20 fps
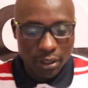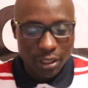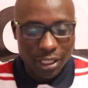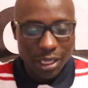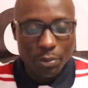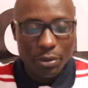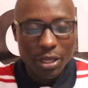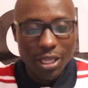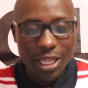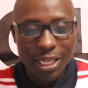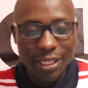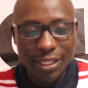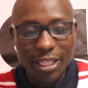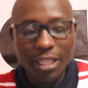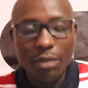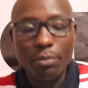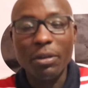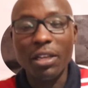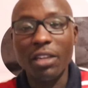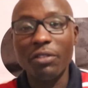Something that
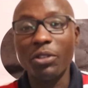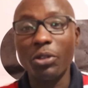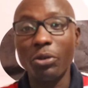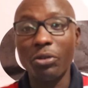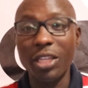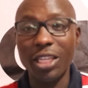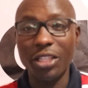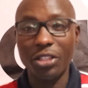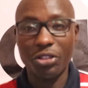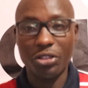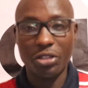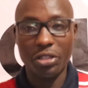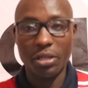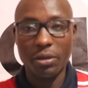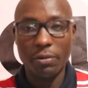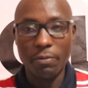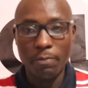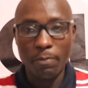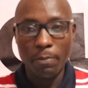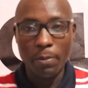still believed to
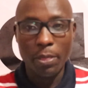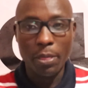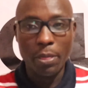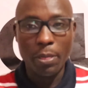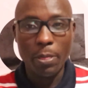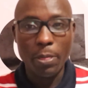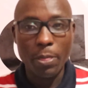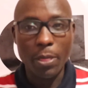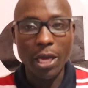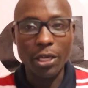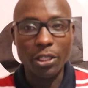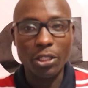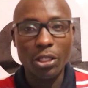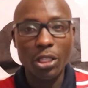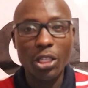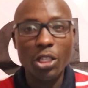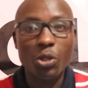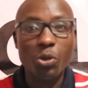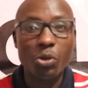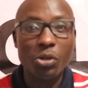date
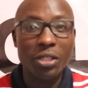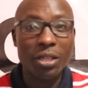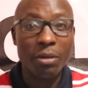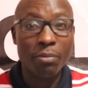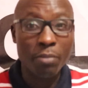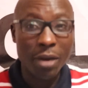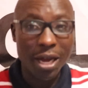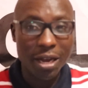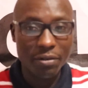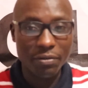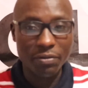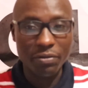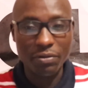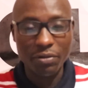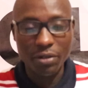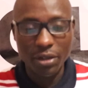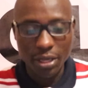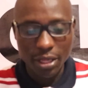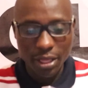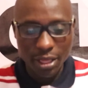that it was
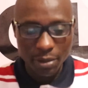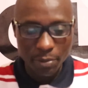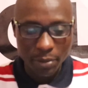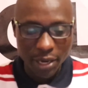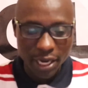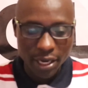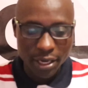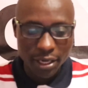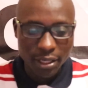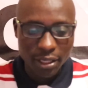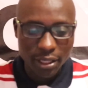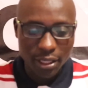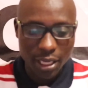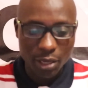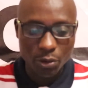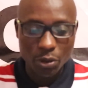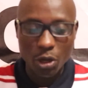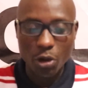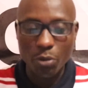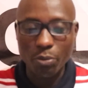above the men
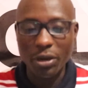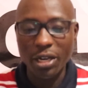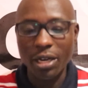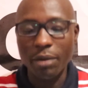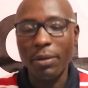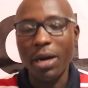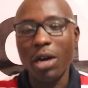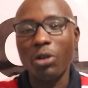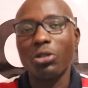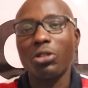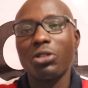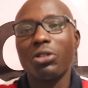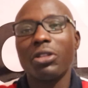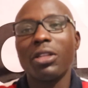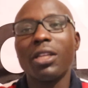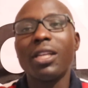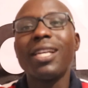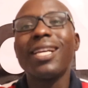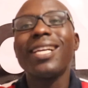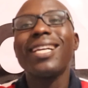that we complain
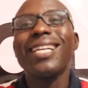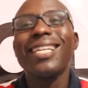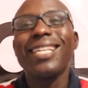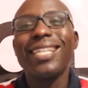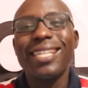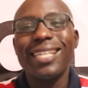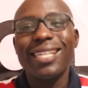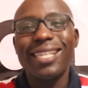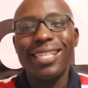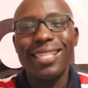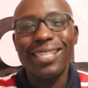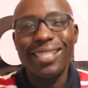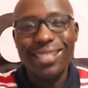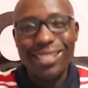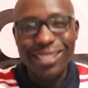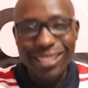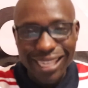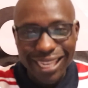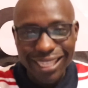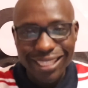about.
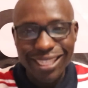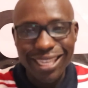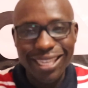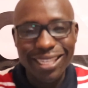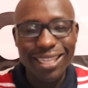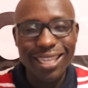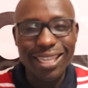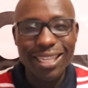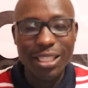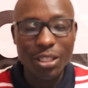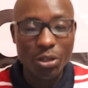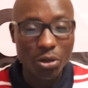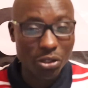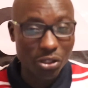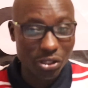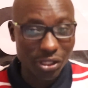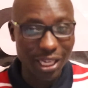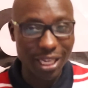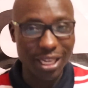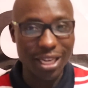Saturday,
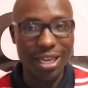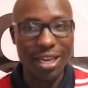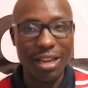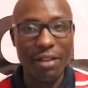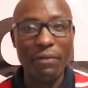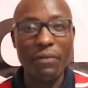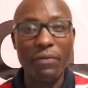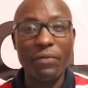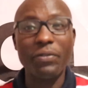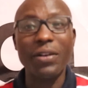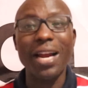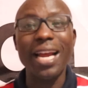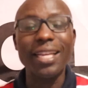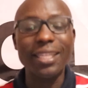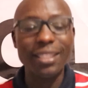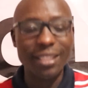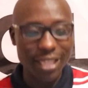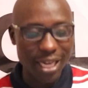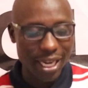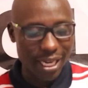not Saturday,
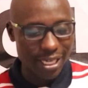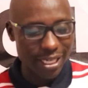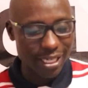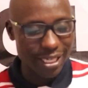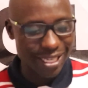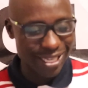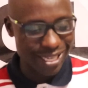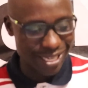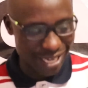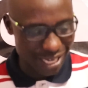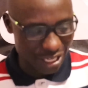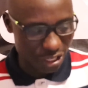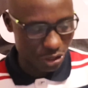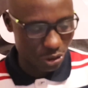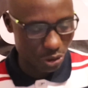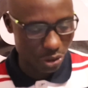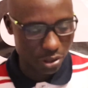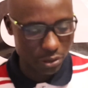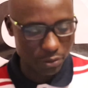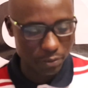Friday
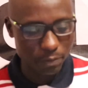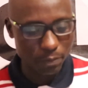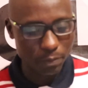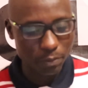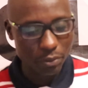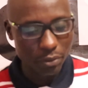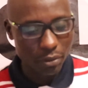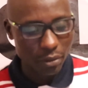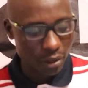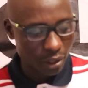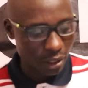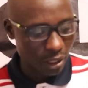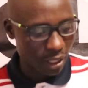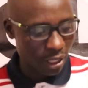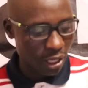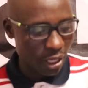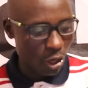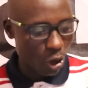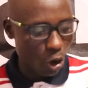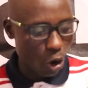Nation
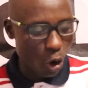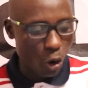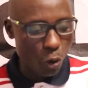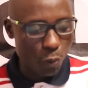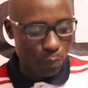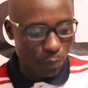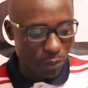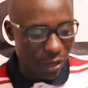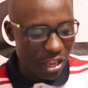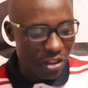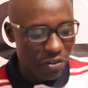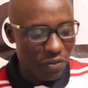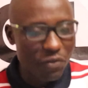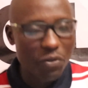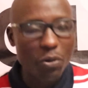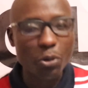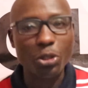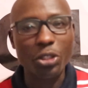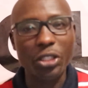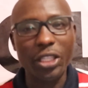on
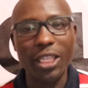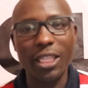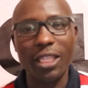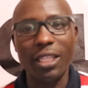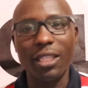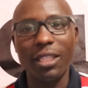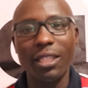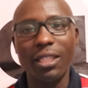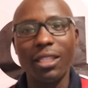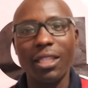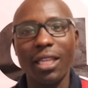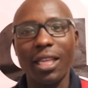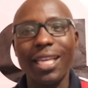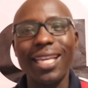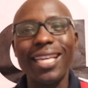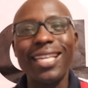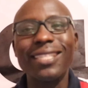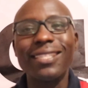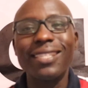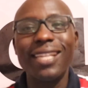page 14
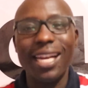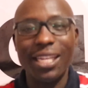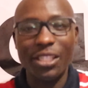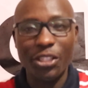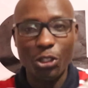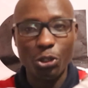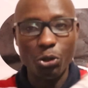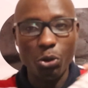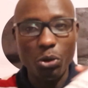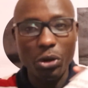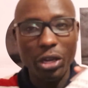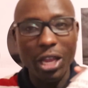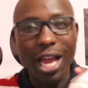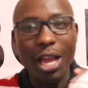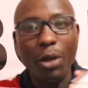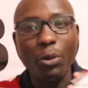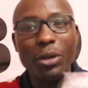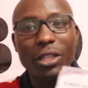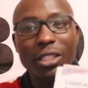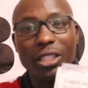is a story
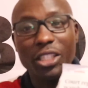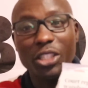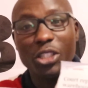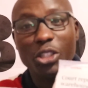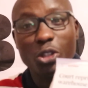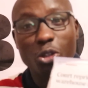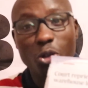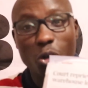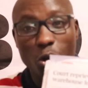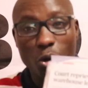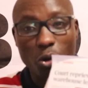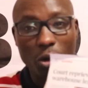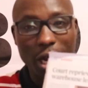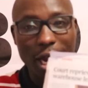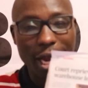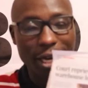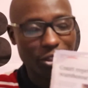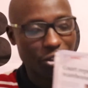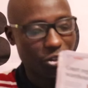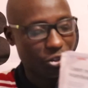I want us to
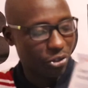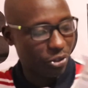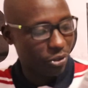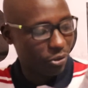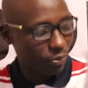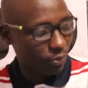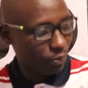look at.